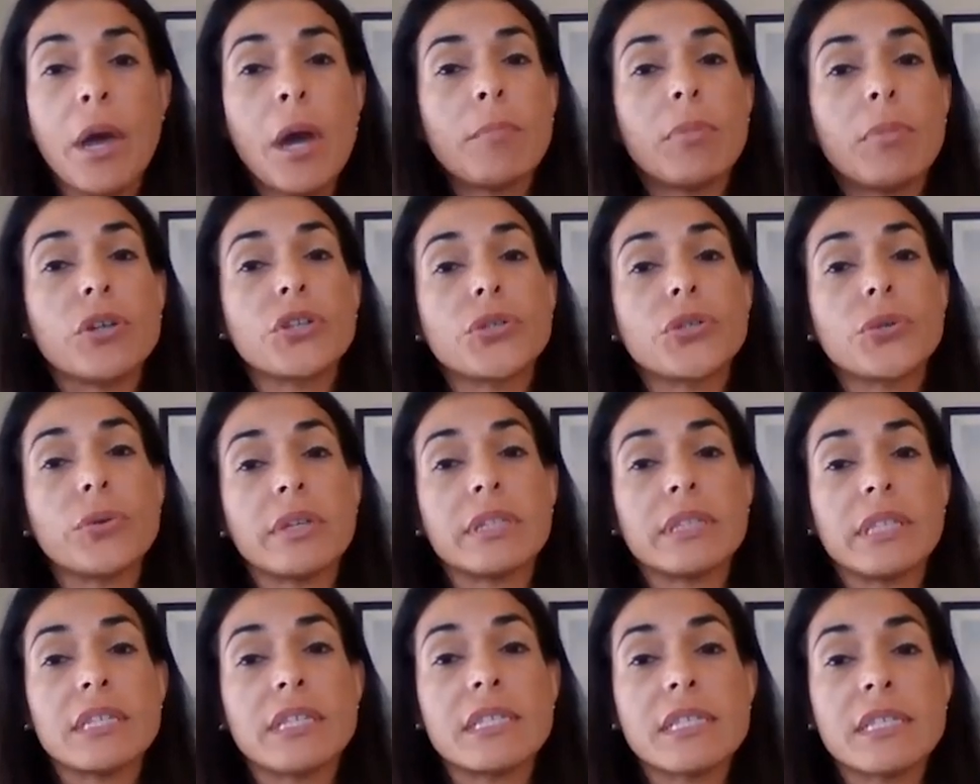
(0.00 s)
But
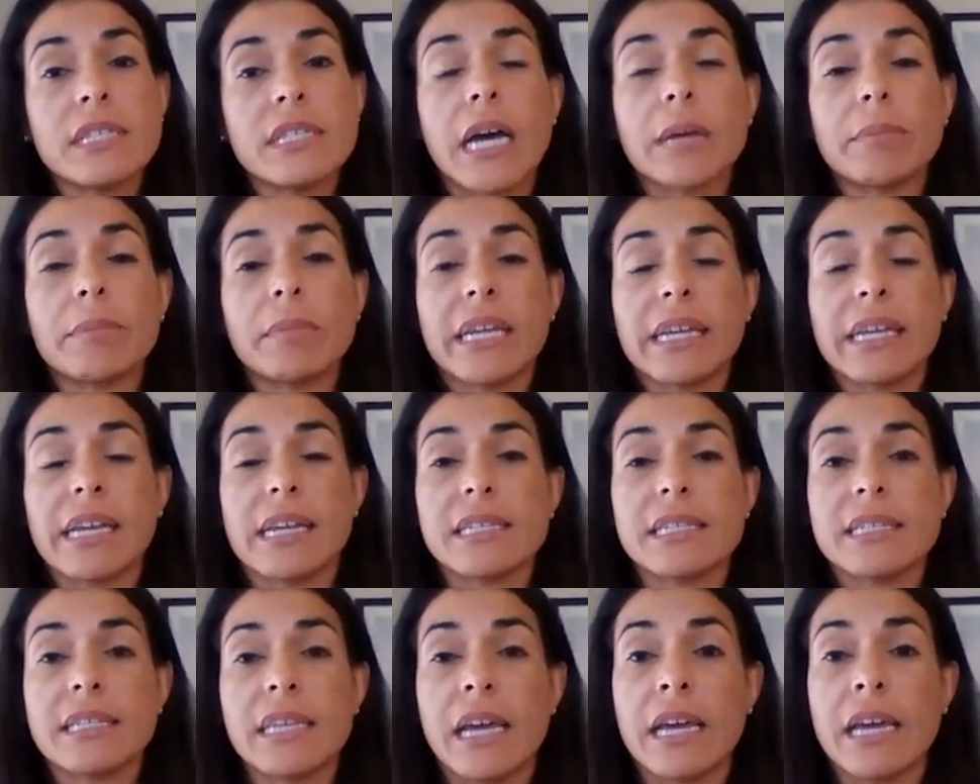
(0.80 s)
during this time, like I
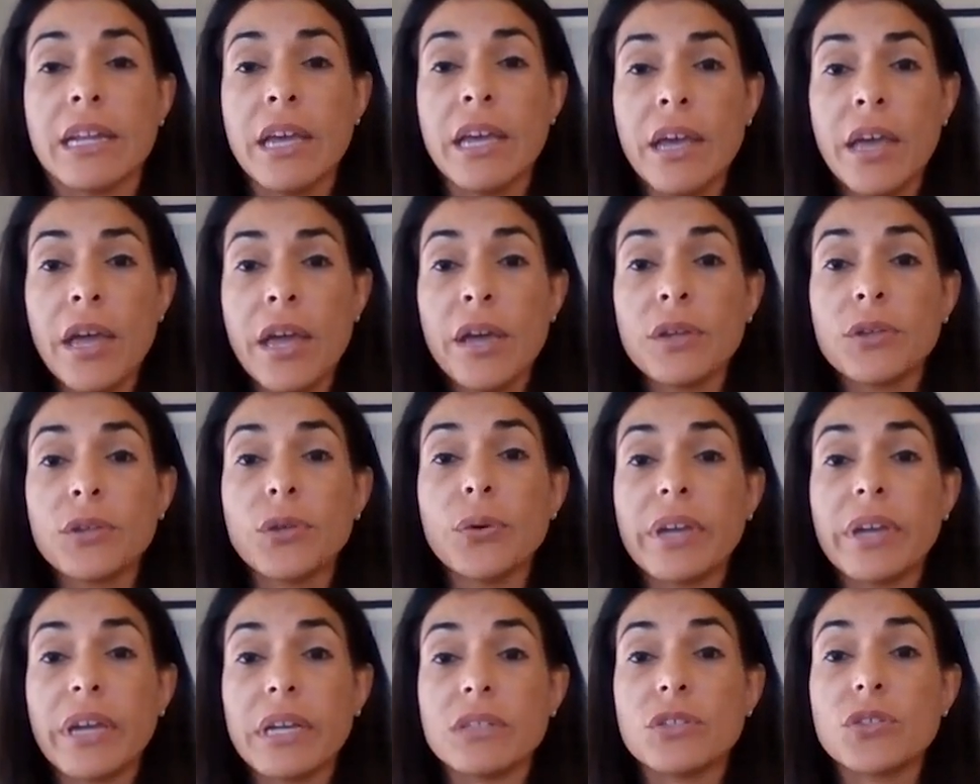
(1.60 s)
said,
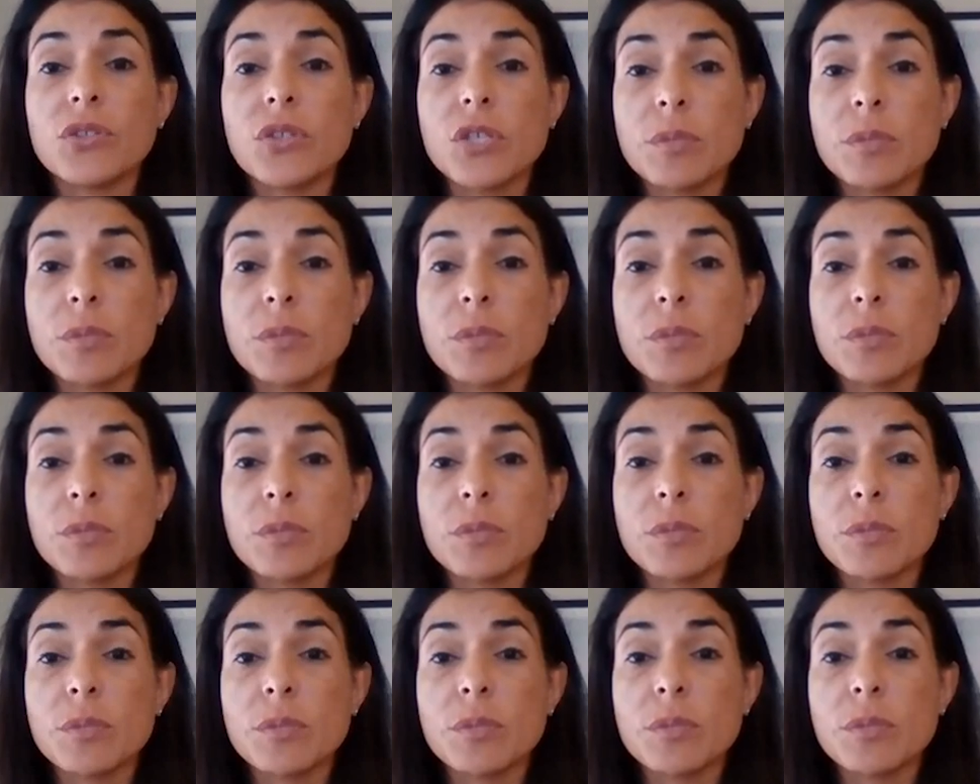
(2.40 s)
you can
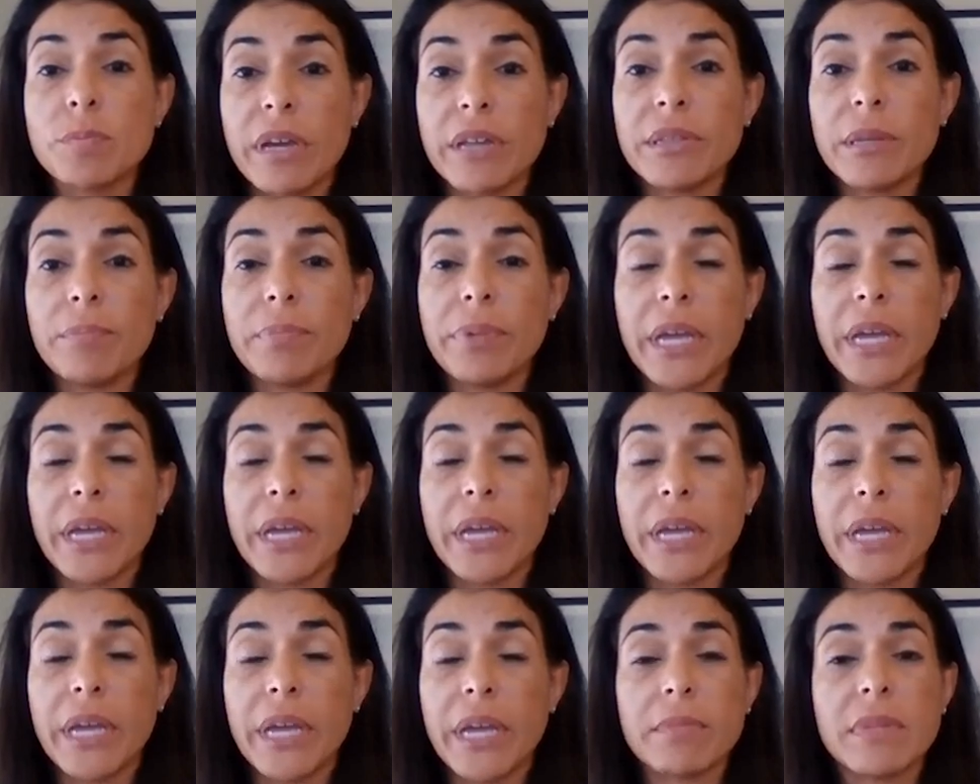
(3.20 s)
suspend the
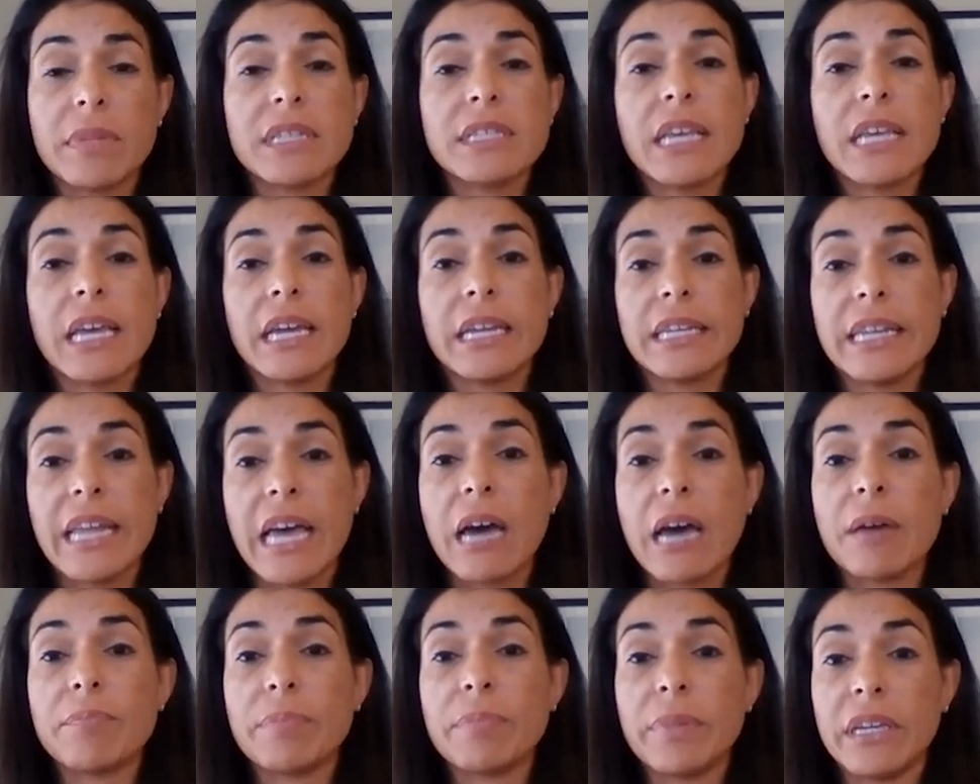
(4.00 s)
payments and
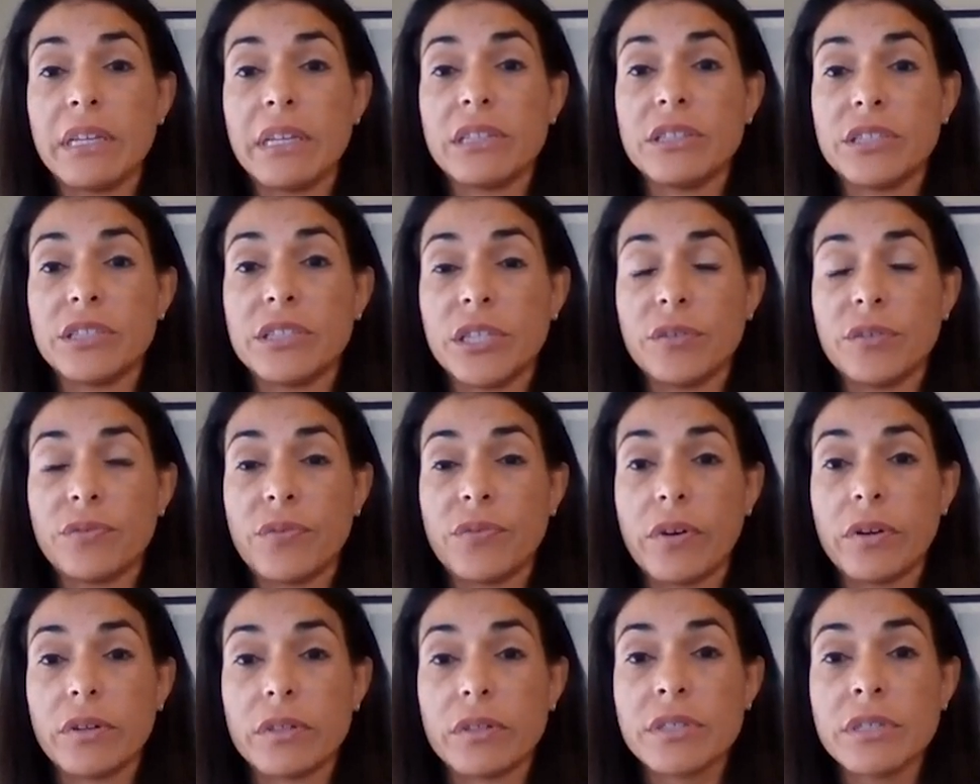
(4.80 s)
not be in
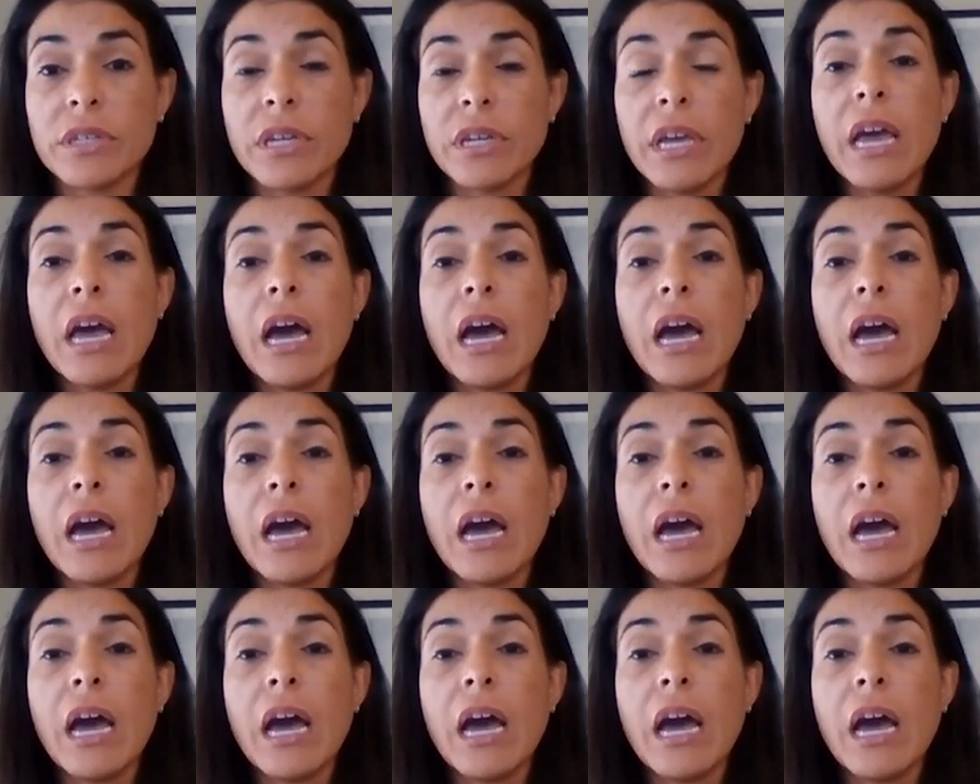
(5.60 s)
default.